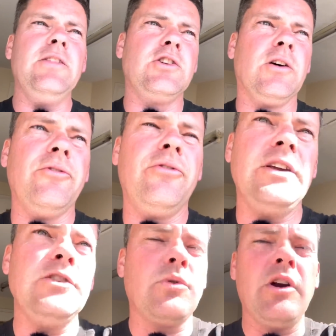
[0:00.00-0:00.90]
the dump
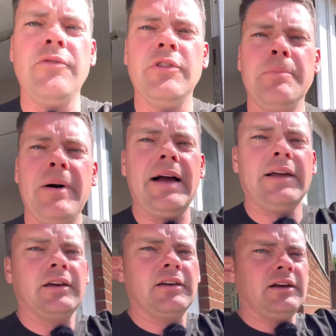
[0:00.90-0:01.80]
fees were over the back,